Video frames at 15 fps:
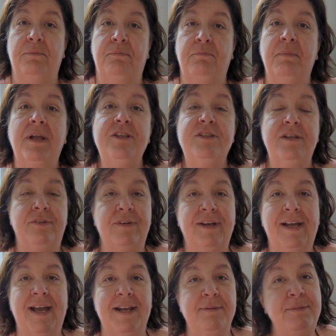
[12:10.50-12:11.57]
much
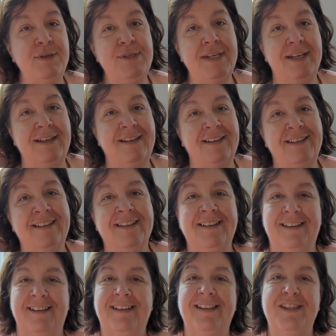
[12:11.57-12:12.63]
different kind of music
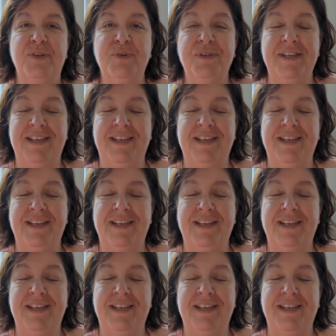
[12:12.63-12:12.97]
through the